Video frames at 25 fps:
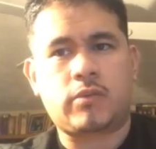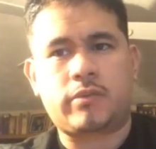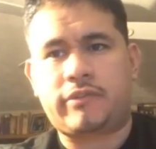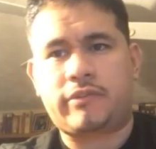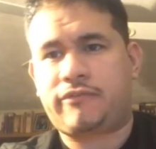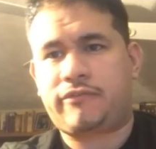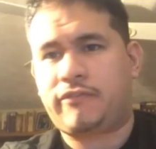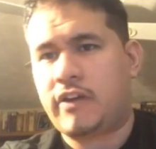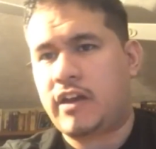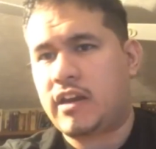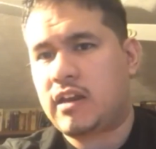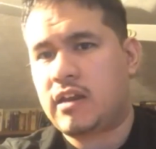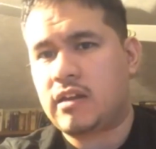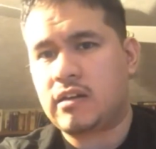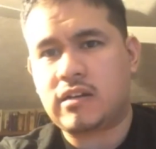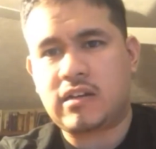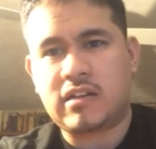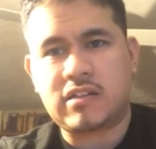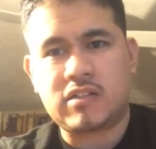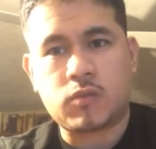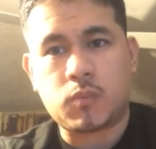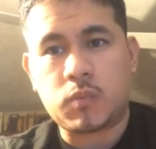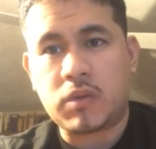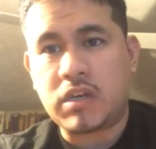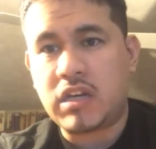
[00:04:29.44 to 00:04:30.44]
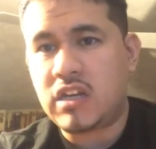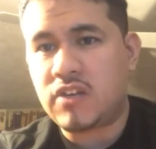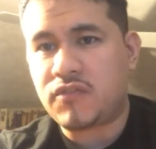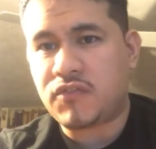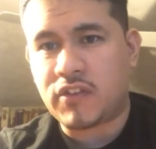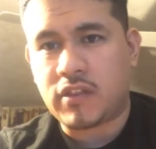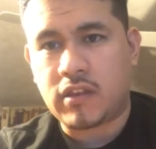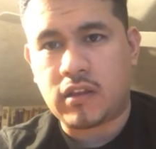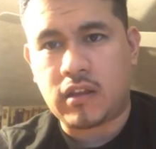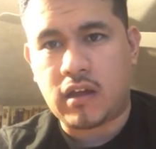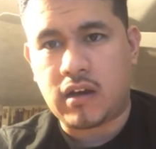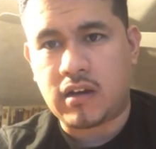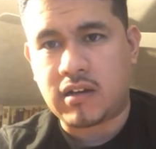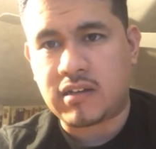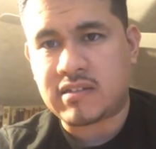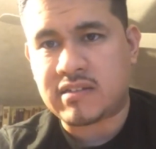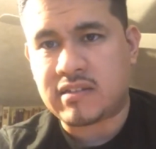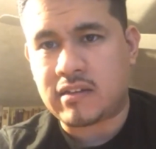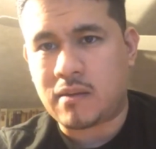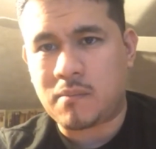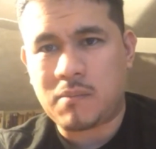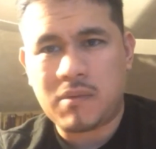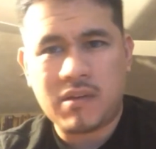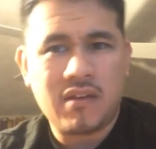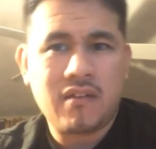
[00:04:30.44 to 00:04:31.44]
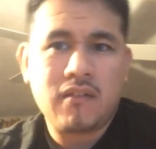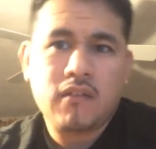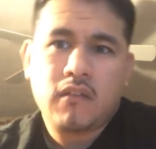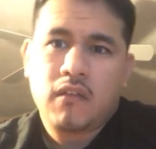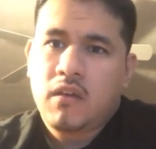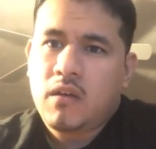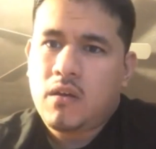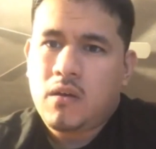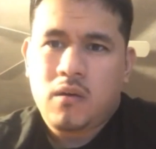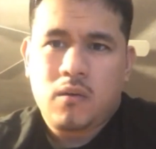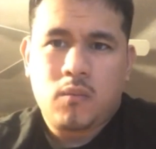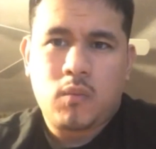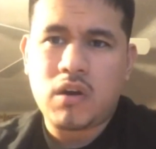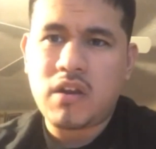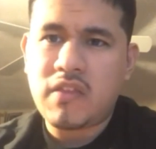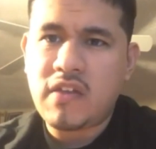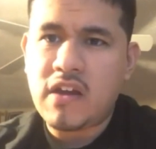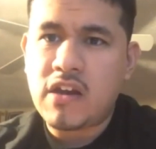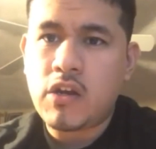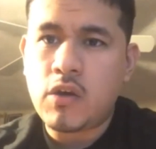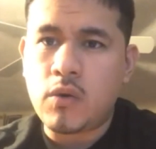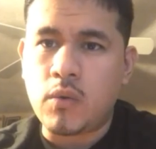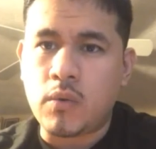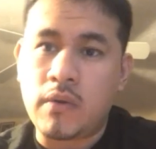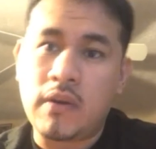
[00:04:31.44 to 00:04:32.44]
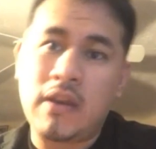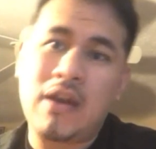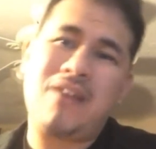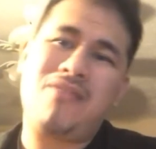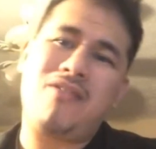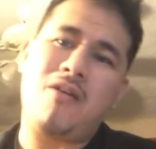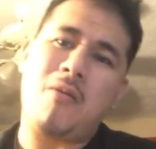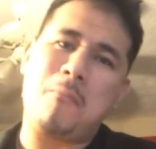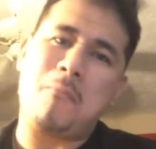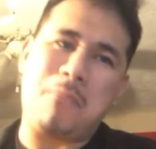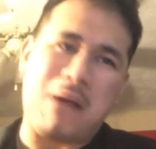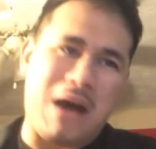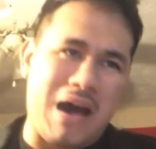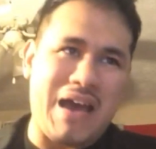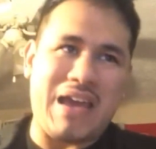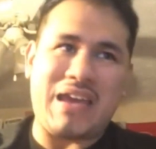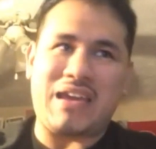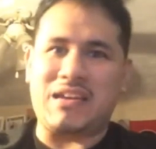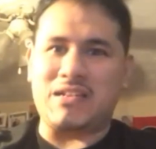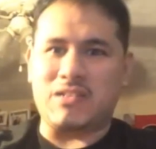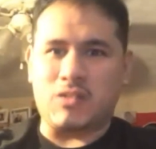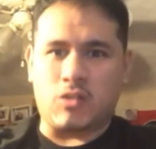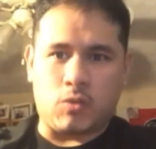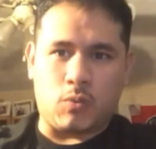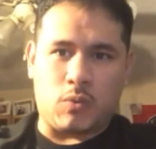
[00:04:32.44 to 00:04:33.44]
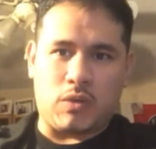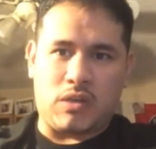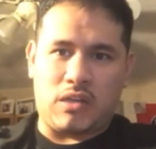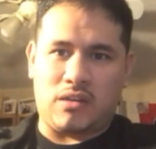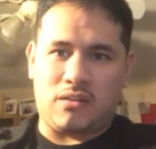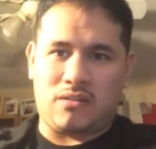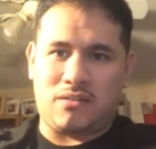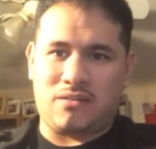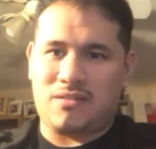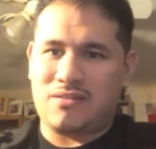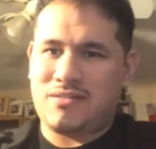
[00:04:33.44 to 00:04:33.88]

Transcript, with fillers: were fighting against weed for the longest time. What do they do now? They're buying into weed. Yeah,